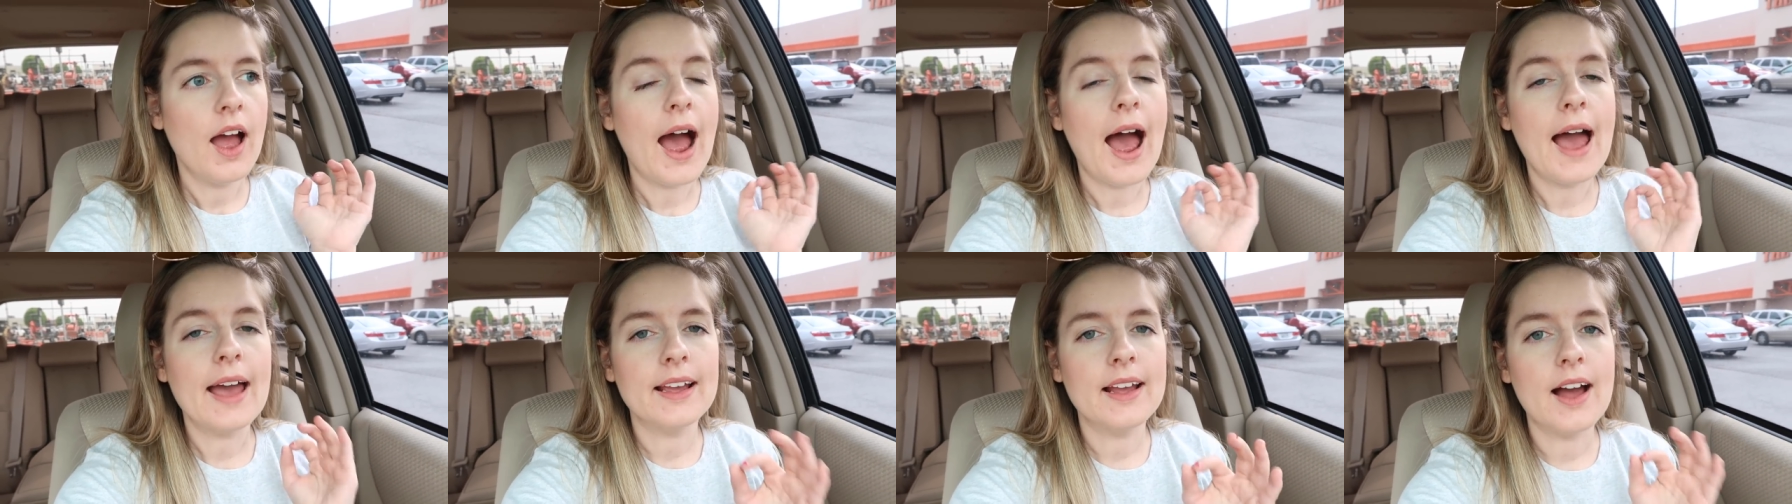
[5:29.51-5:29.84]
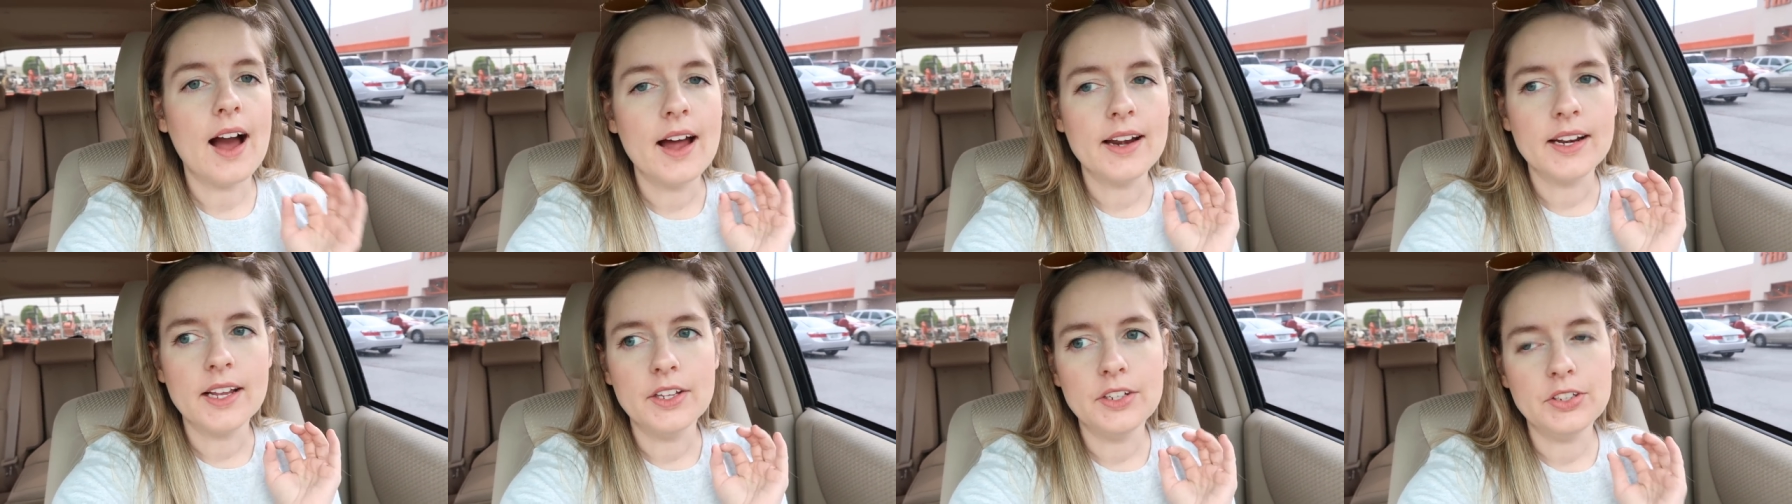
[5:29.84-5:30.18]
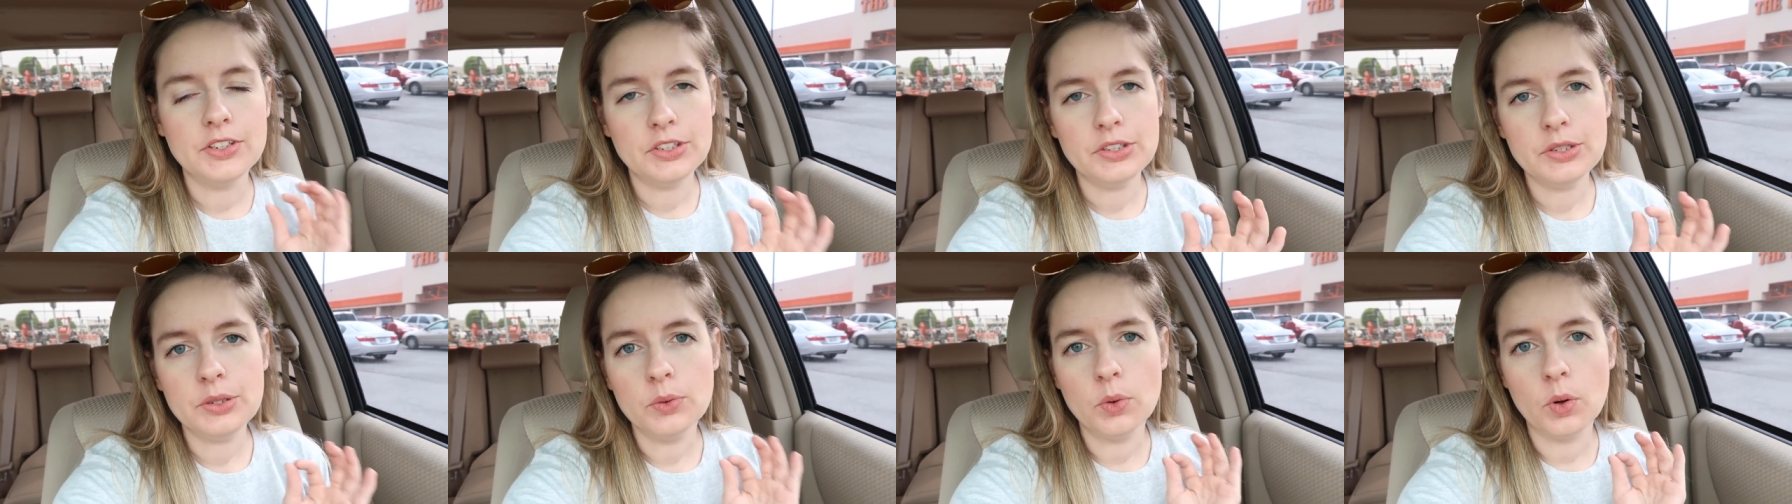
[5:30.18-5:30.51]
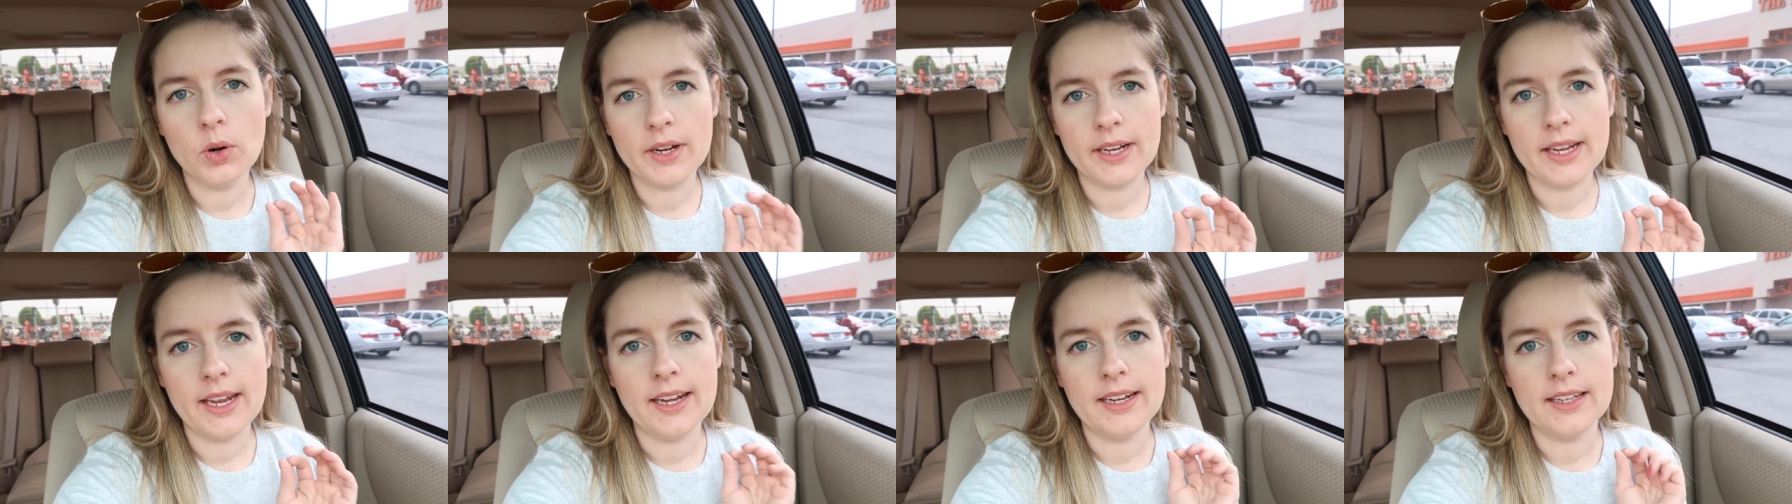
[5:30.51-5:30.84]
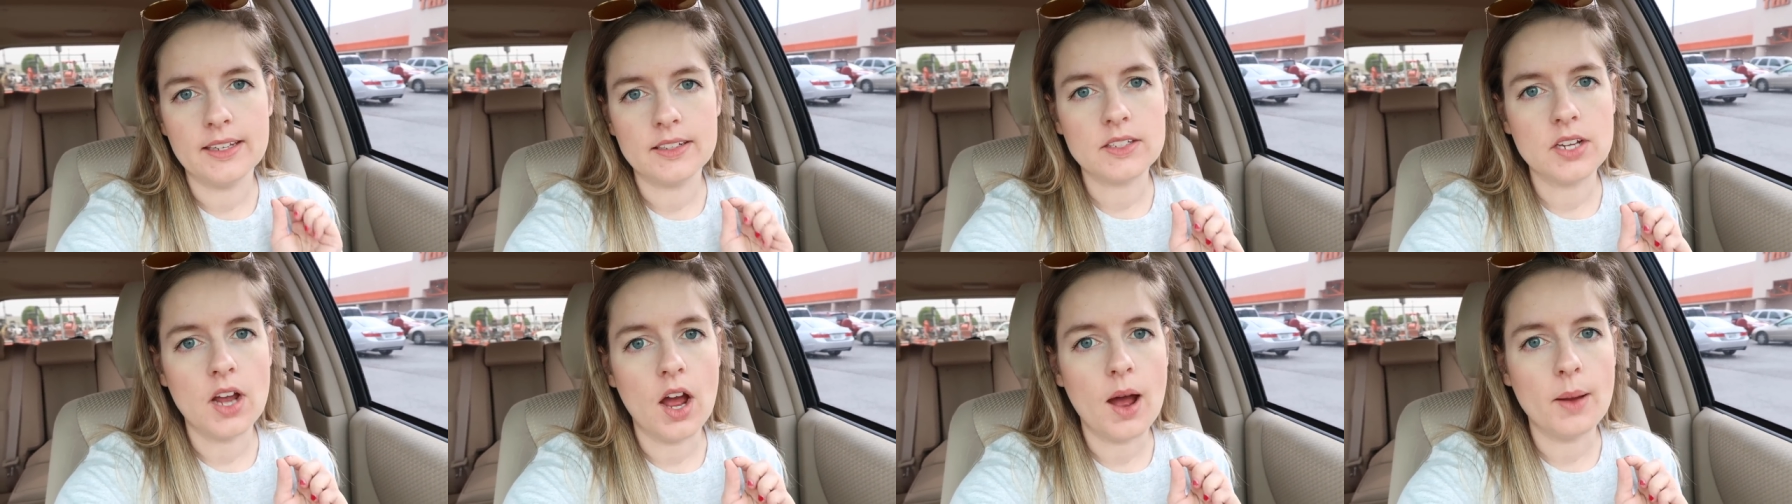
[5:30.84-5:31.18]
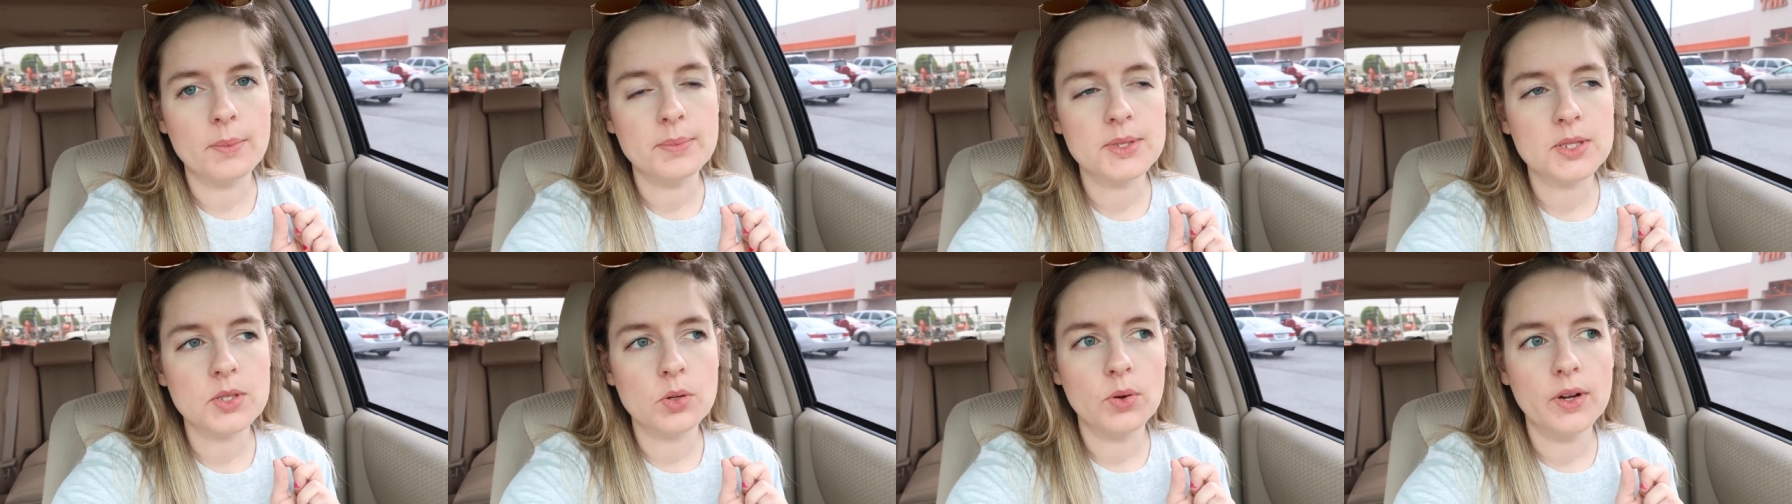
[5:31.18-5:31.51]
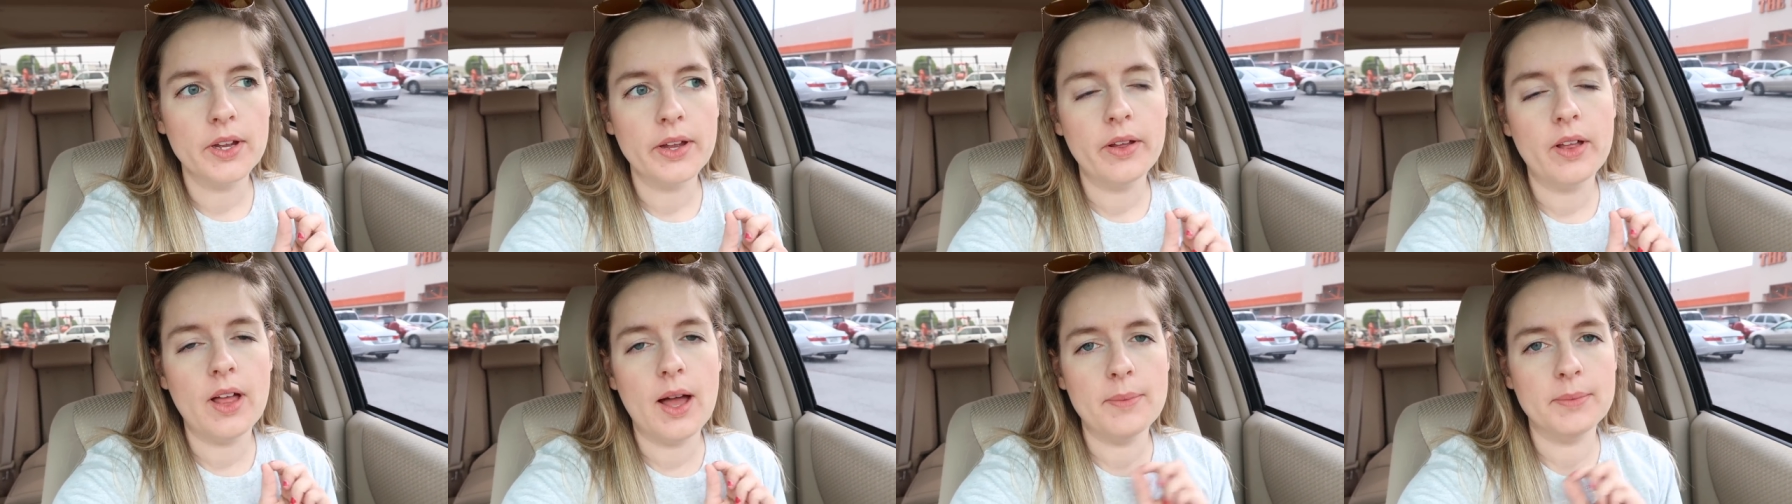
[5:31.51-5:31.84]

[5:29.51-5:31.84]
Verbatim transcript: I got a new organic topsoil.